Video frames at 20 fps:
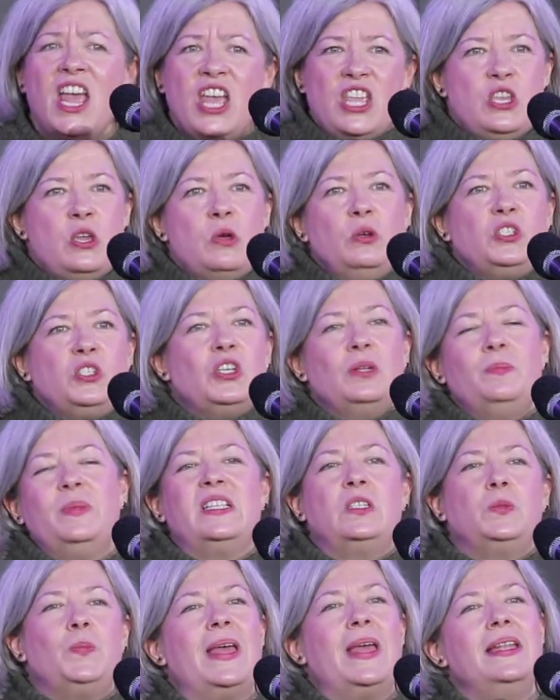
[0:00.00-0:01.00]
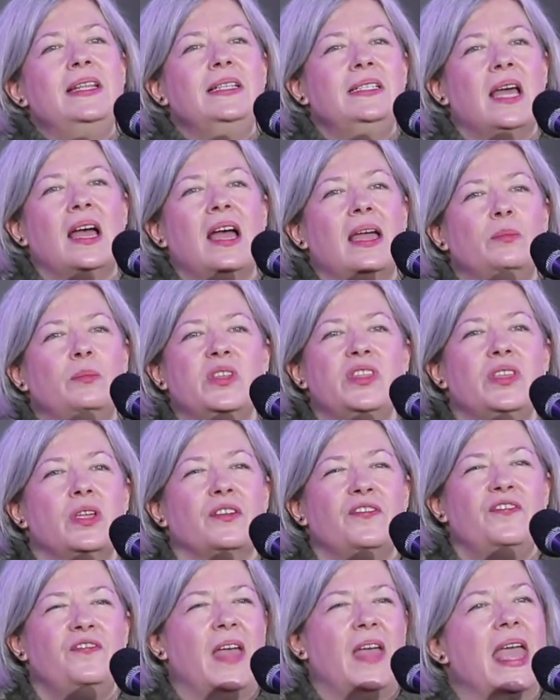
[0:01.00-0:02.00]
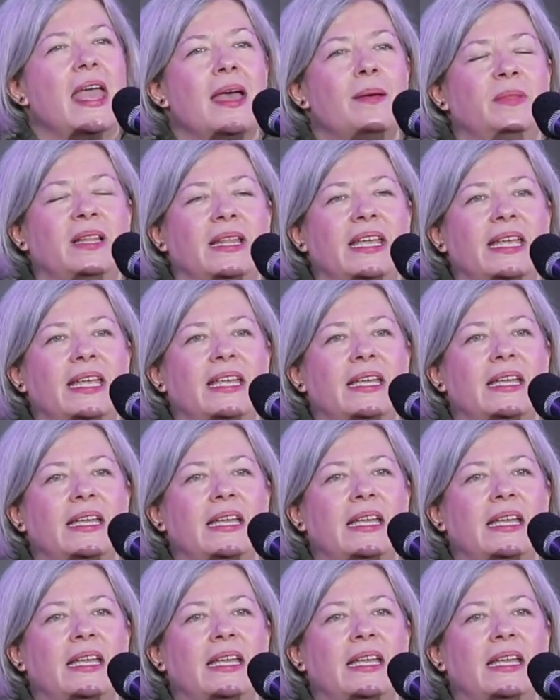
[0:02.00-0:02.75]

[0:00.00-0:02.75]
You should be spending time with your family.